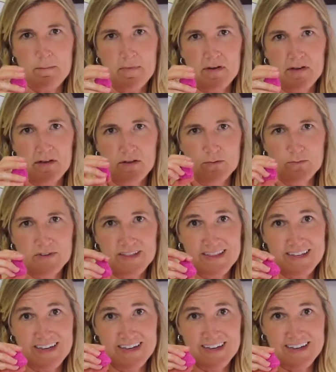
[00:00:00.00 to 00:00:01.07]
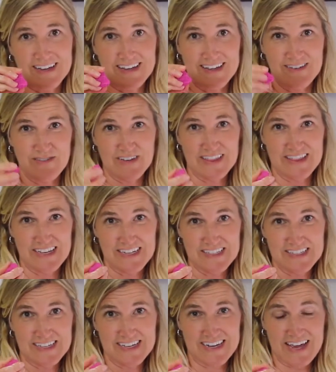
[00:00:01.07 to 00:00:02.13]
ball with this
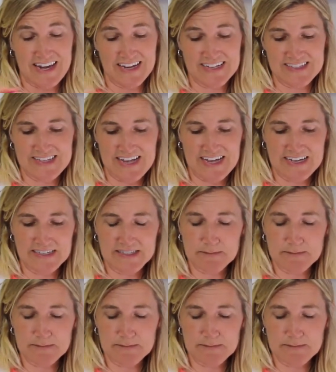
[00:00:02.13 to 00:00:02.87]
kinetic sand.